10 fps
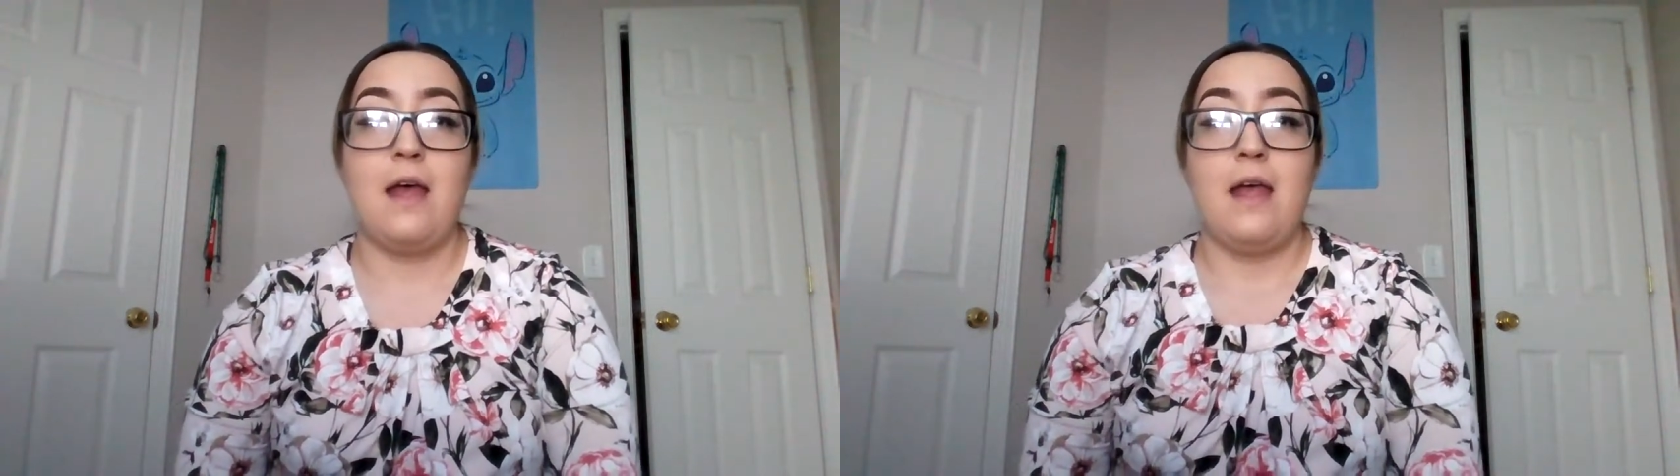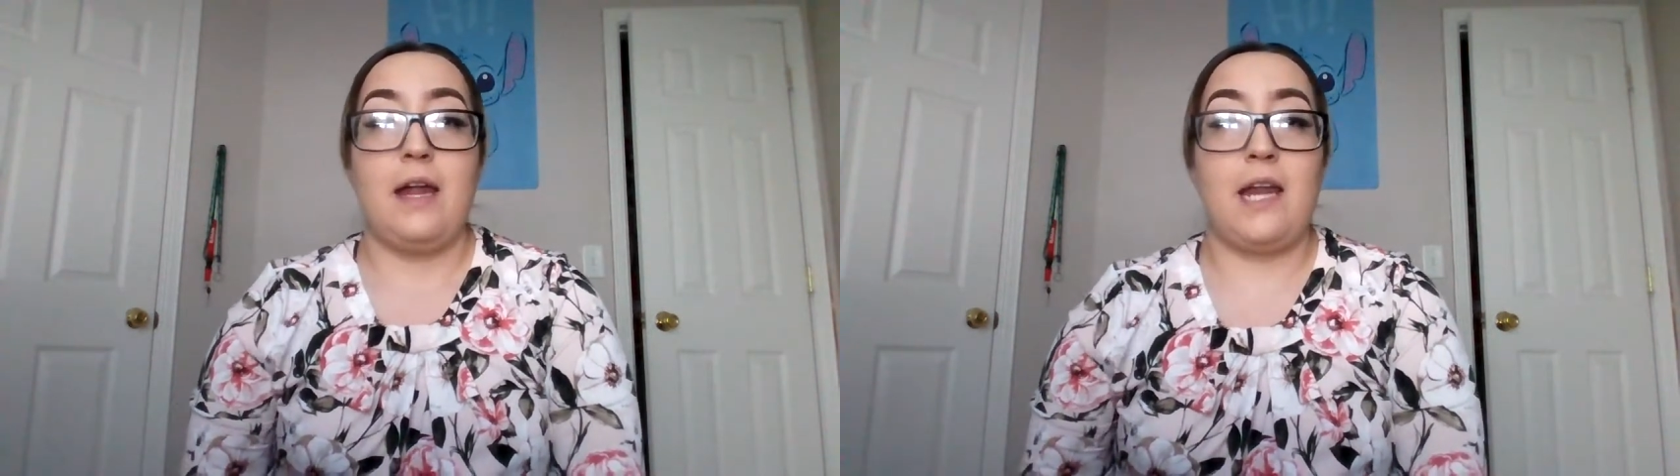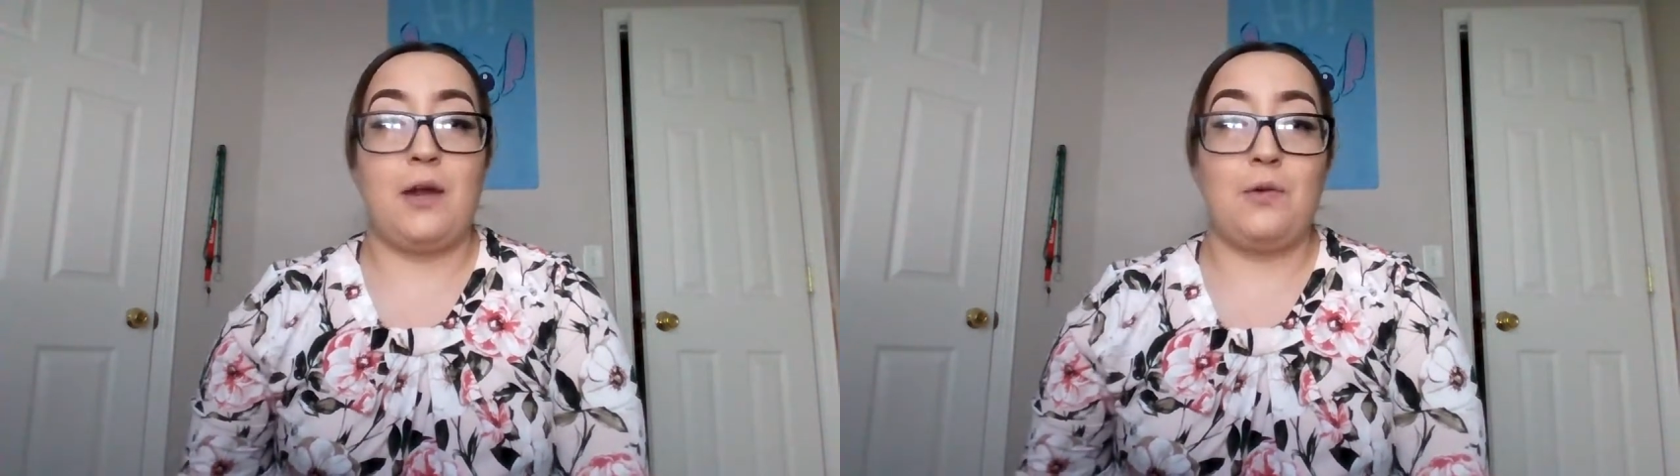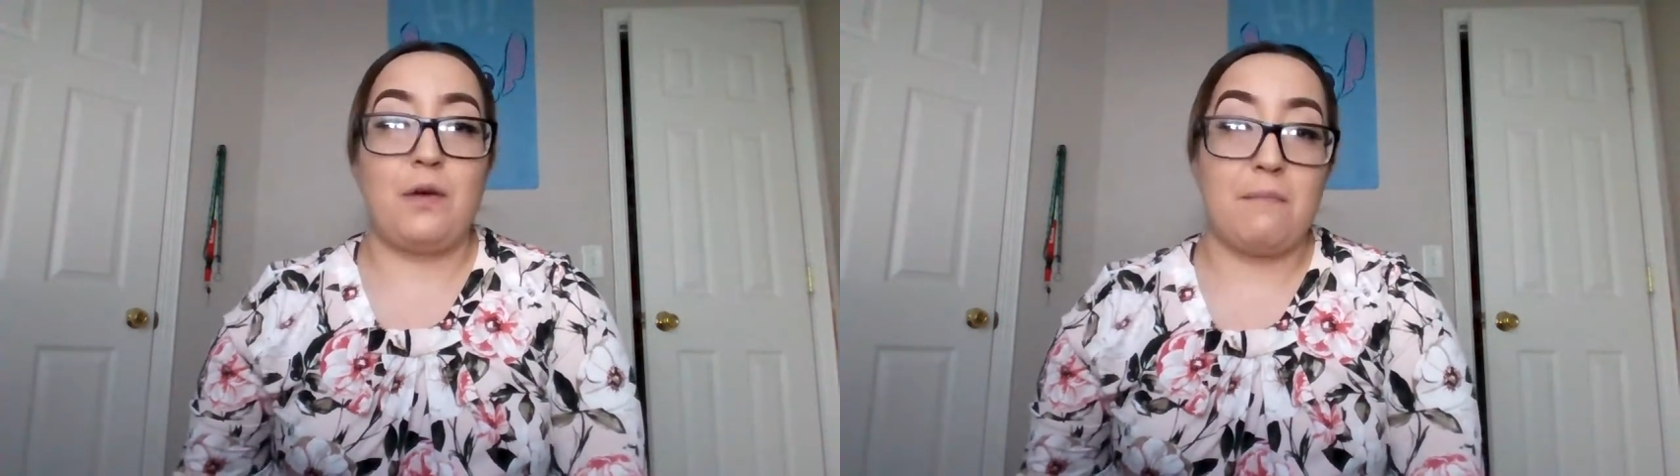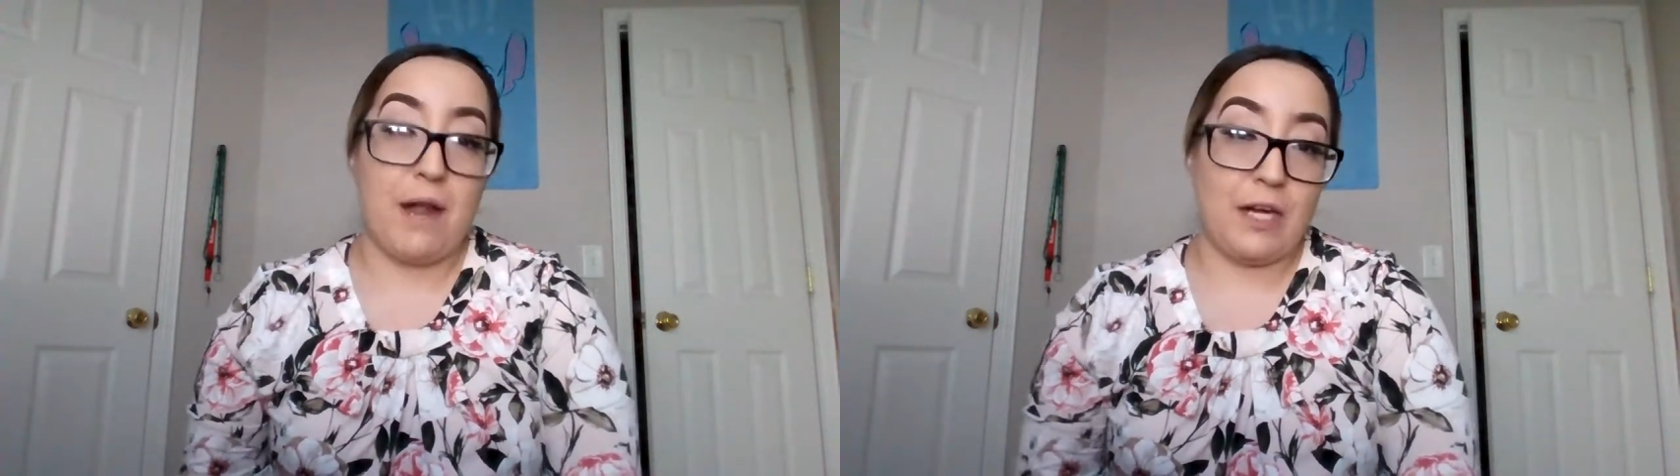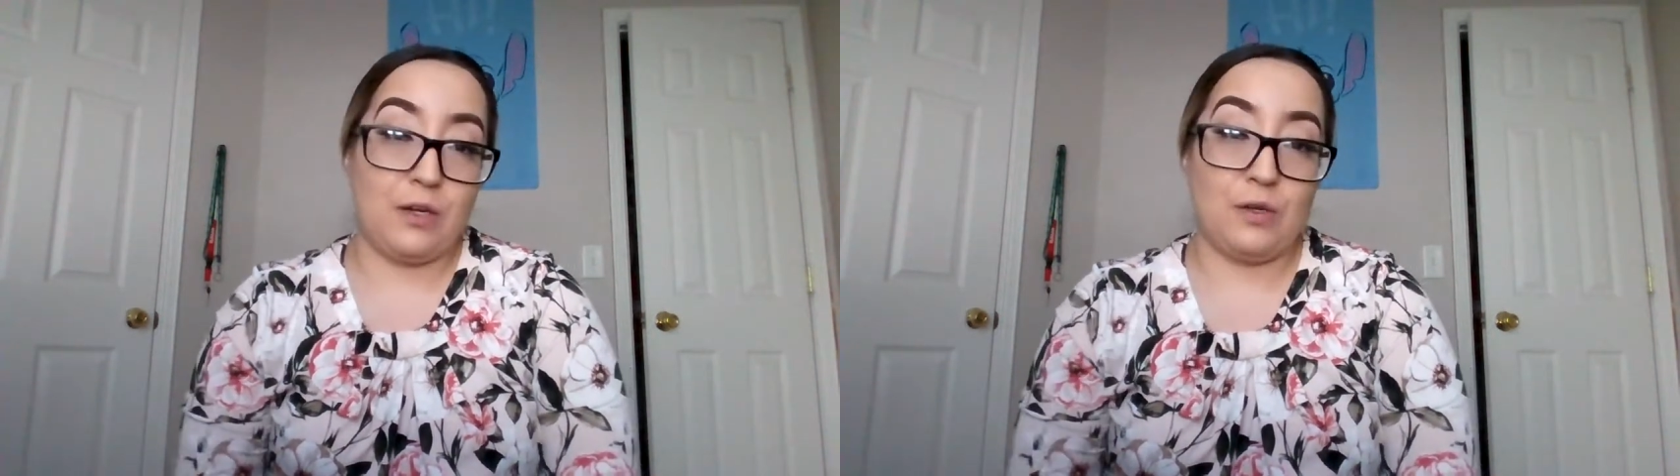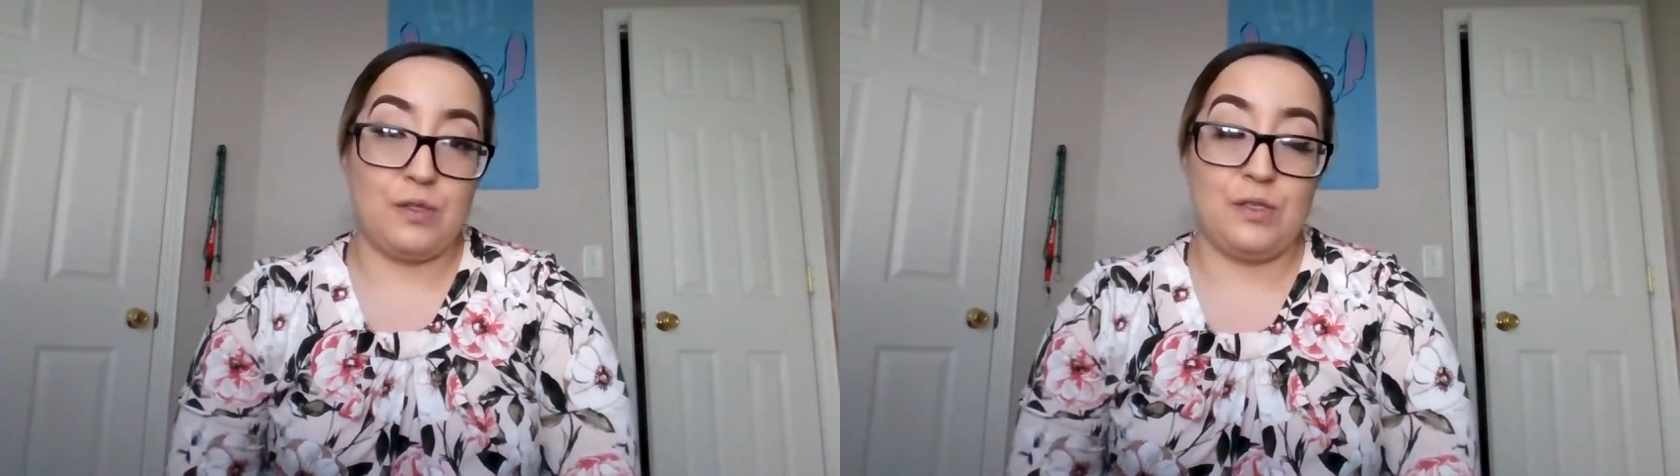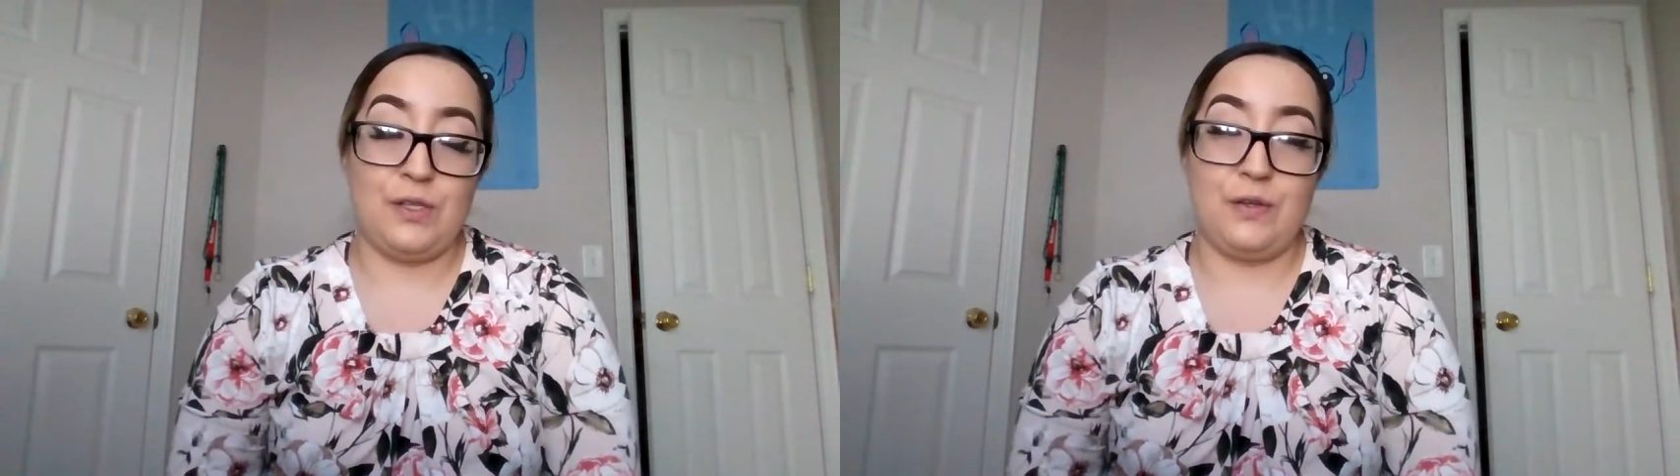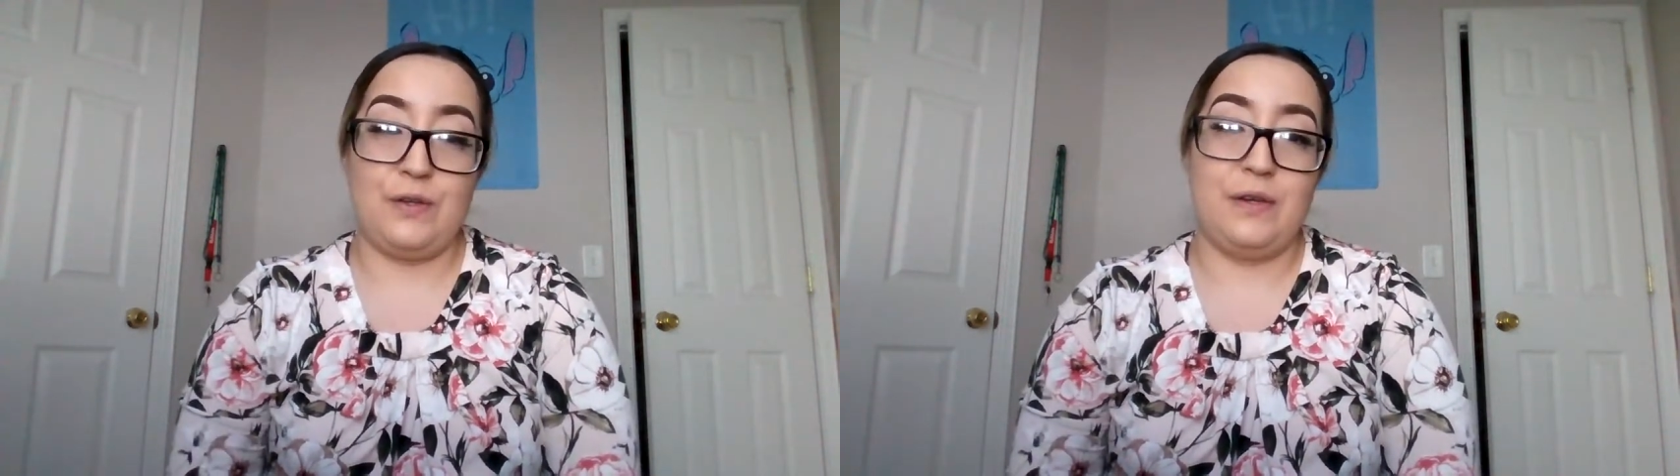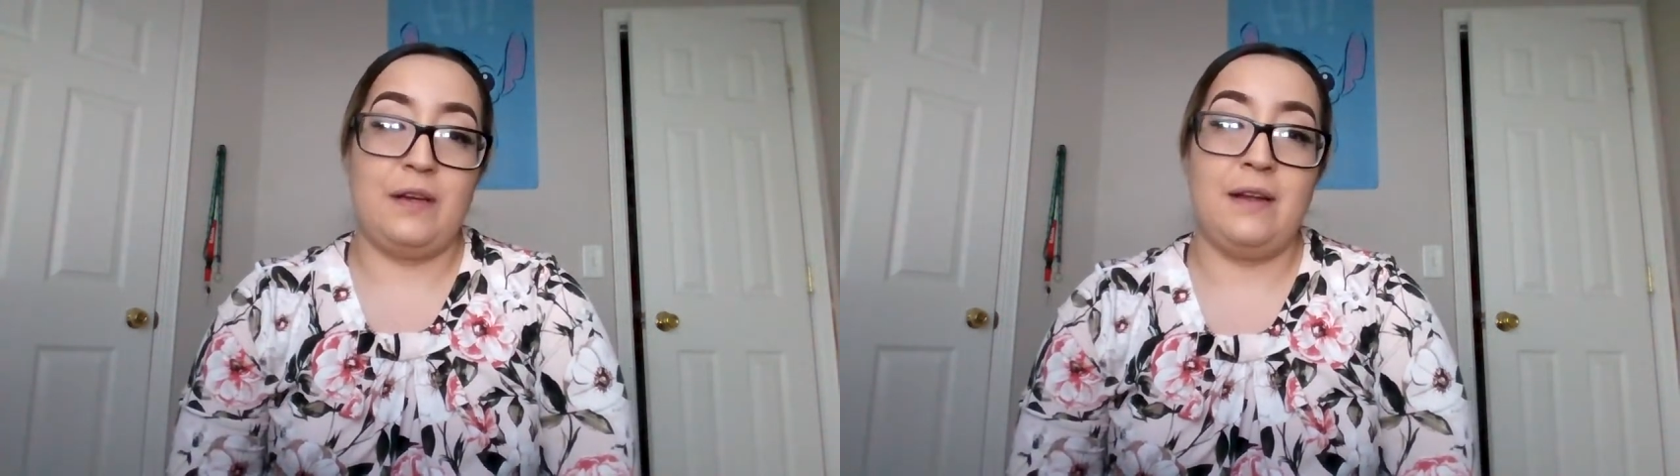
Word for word: and I don't want my girls to